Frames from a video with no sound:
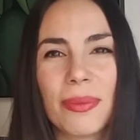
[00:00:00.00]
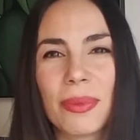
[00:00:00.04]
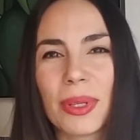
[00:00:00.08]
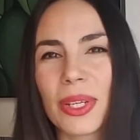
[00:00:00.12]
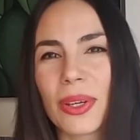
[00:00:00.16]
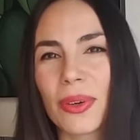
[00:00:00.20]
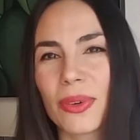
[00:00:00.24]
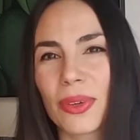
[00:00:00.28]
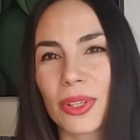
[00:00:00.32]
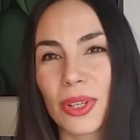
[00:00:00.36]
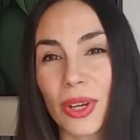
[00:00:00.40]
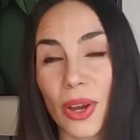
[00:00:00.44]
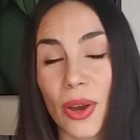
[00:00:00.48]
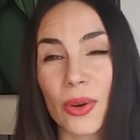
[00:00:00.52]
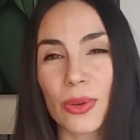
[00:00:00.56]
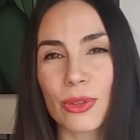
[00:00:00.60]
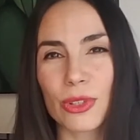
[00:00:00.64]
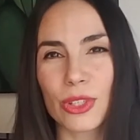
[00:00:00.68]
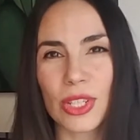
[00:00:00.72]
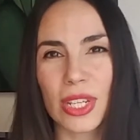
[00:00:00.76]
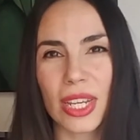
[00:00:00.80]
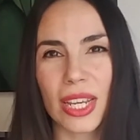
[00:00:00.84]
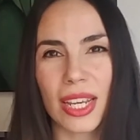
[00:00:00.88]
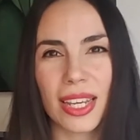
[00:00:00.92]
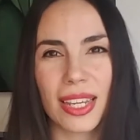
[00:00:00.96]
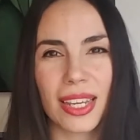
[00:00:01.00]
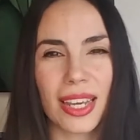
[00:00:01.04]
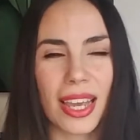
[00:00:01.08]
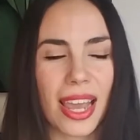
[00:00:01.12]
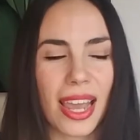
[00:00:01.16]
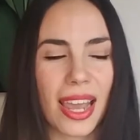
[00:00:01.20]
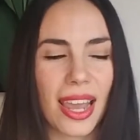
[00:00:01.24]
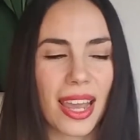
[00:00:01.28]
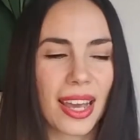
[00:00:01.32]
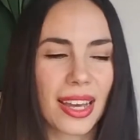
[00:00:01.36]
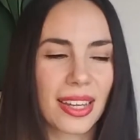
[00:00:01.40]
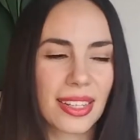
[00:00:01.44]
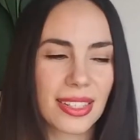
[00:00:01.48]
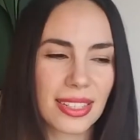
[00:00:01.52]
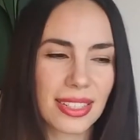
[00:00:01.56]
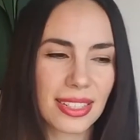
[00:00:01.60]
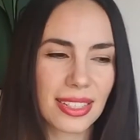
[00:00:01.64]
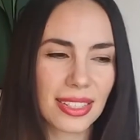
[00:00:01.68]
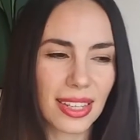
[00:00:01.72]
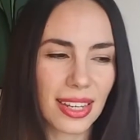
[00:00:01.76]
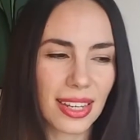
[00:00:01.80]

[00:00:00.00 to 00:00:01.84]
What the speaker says: and go to coaching, and